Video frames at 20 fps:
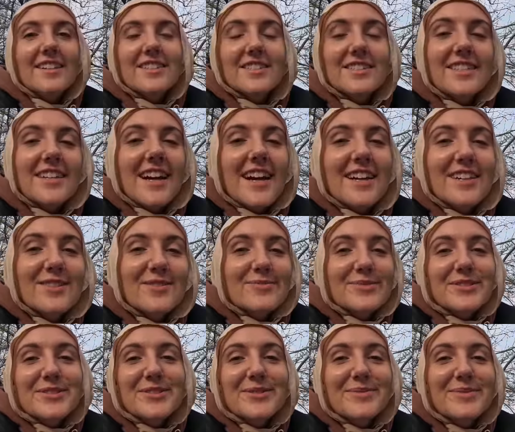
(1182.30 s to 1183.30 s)
just cannot
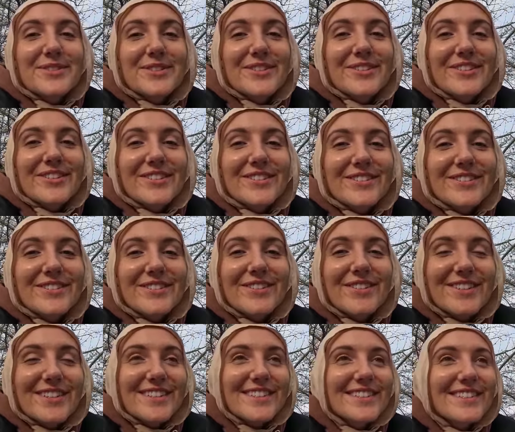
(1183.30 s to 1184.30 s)
be doing with queues,
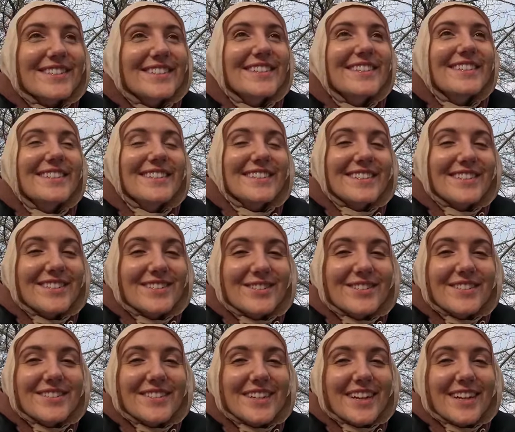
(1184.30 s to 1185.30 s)
honestly. See, as
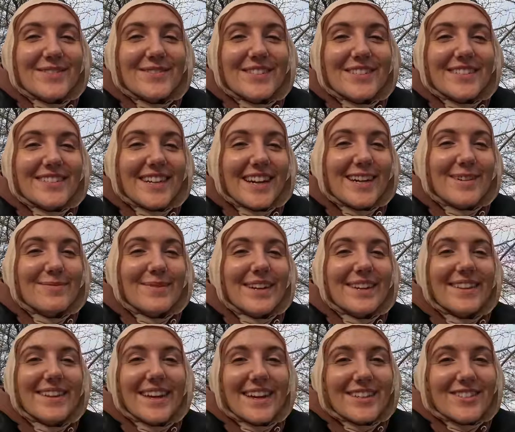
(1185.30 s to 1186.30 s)
soon as I have to stand, my
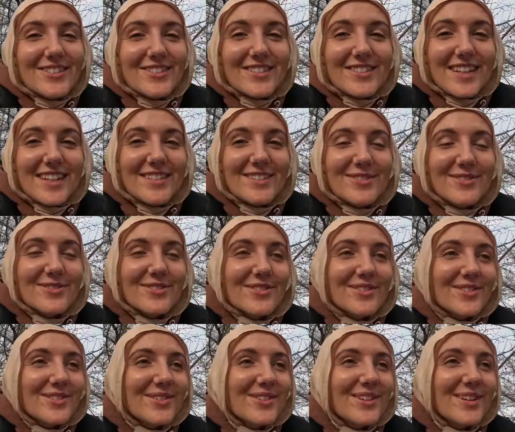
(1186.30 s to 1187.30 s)
legs just get so
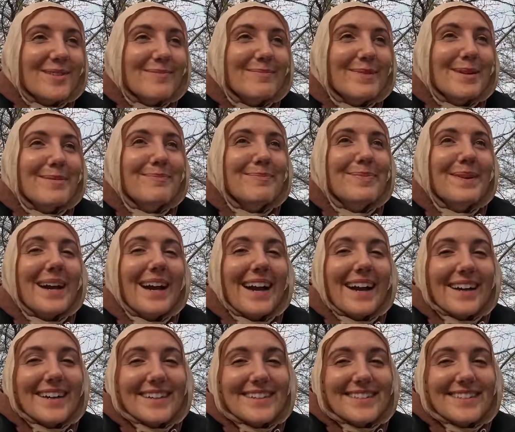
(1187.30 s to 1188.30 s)
sore, my
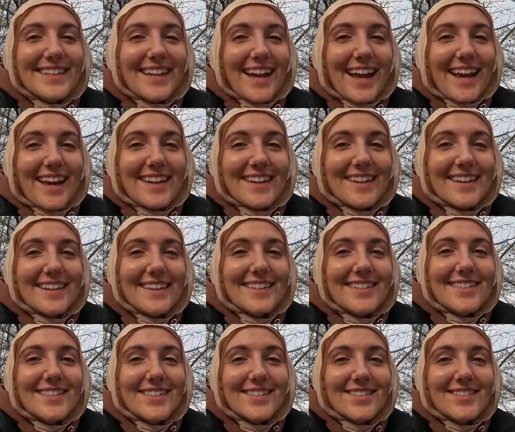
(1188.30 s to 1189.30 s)
back is in
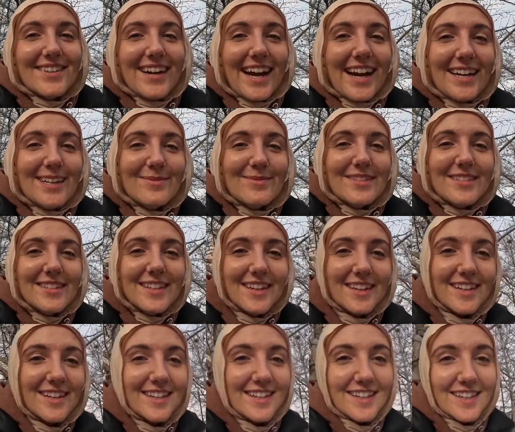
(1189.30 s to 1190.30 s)
agony. So I am
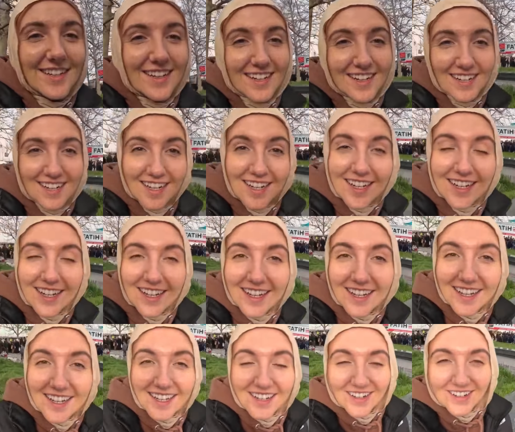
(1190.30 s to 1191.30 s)
sitting here
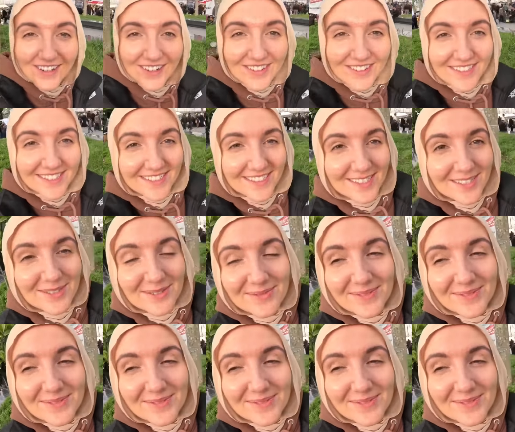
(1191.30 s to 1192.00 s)
on this little